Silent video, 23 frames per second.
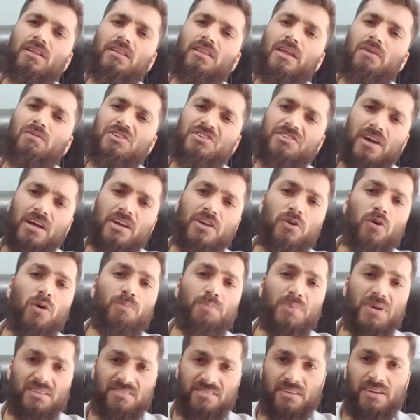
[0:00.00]
They will check your
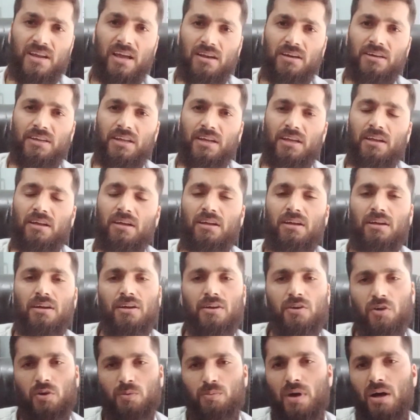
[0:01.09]
personality.
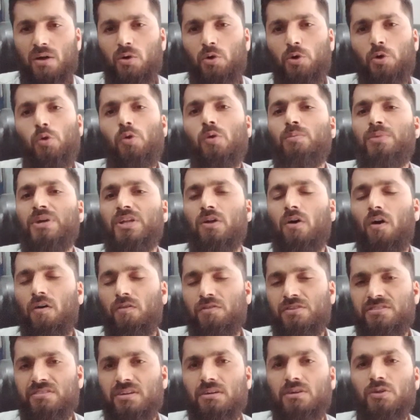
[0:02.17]
Tomorrow you will be the
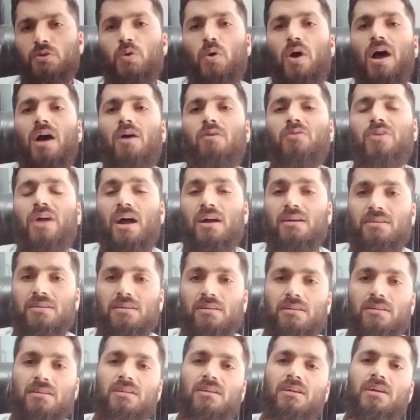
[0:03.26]
officer, you have to
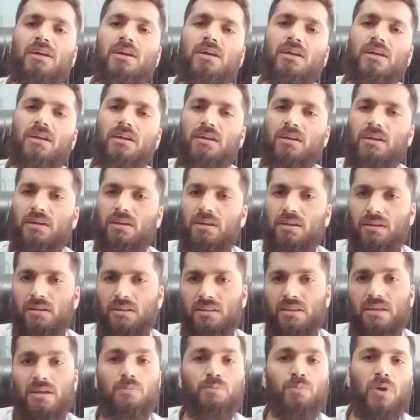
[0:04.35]
handle
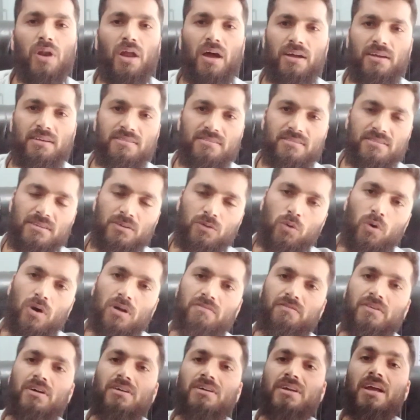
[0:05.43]
the employees who
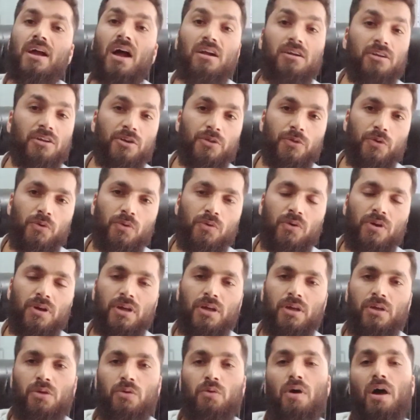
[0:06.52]
are working under you,
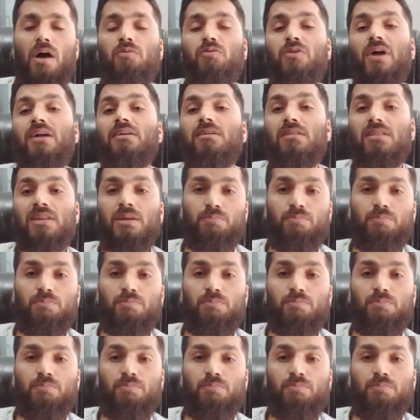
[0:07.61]
you have to handle